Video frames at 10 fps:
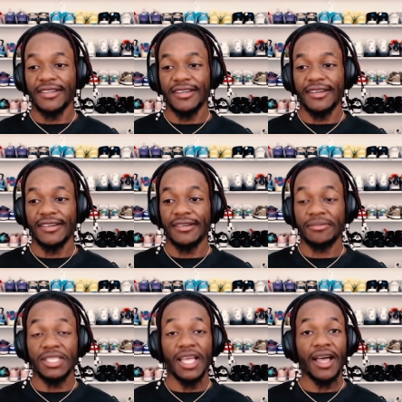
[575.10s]
I'm
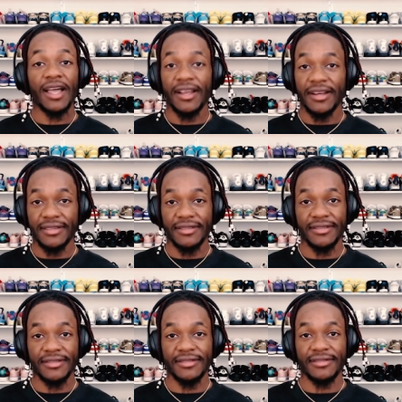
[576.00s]
tired.
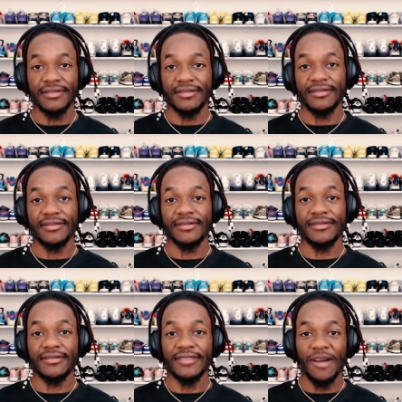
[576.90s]

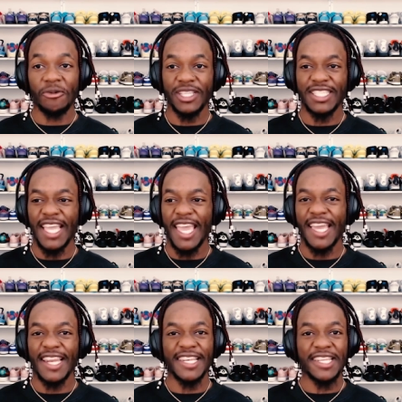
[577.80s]
I wish they had
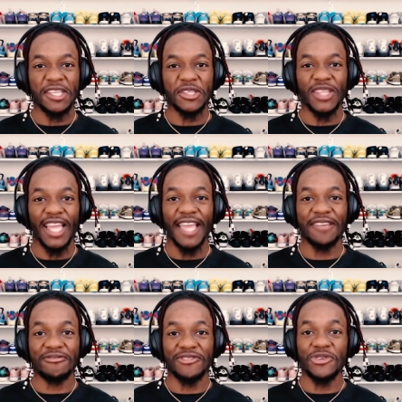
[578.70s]
another
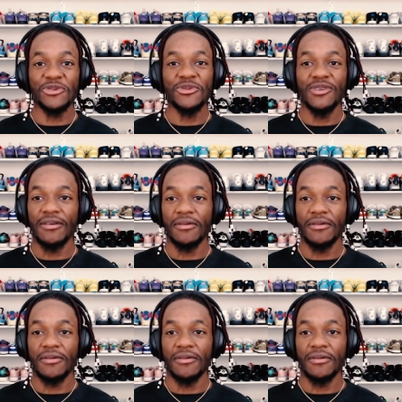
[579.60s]
like view,